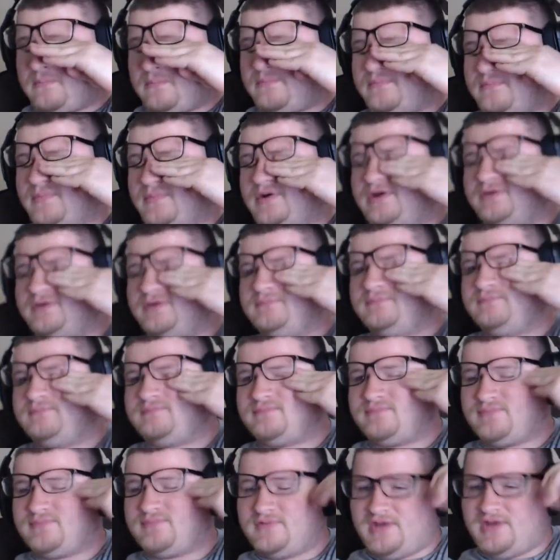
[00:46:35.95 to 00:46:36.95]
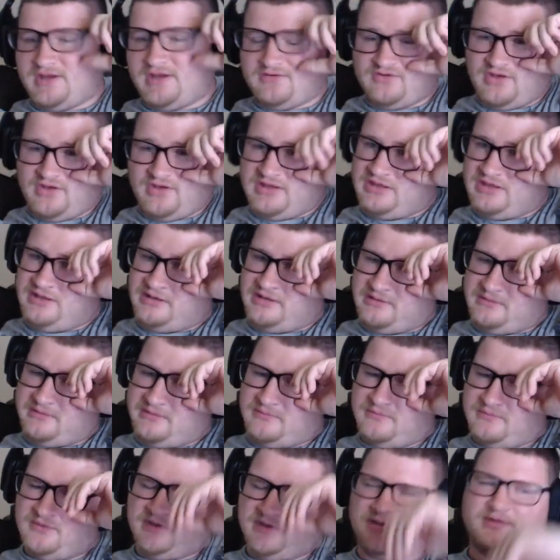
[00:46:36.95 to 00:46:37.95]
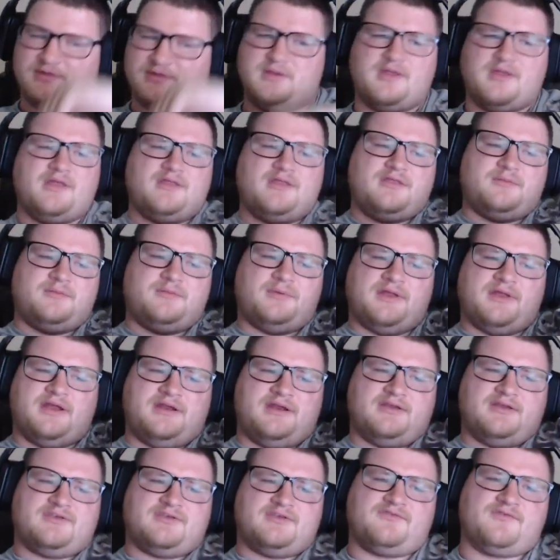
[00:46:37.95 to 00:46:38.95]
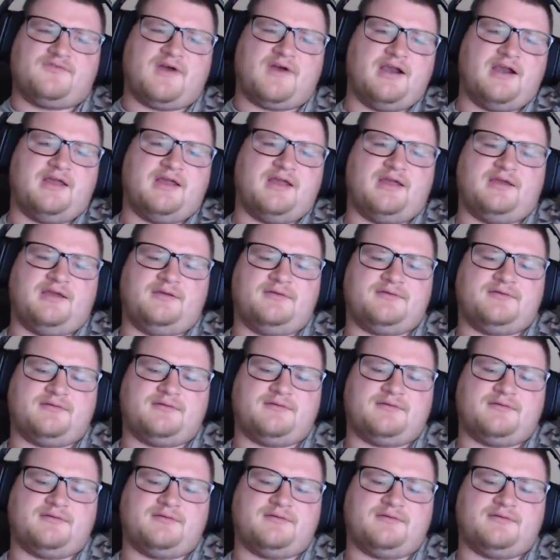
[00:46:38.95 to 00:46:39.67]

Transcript: But yeah, so I think what the plan is Friday,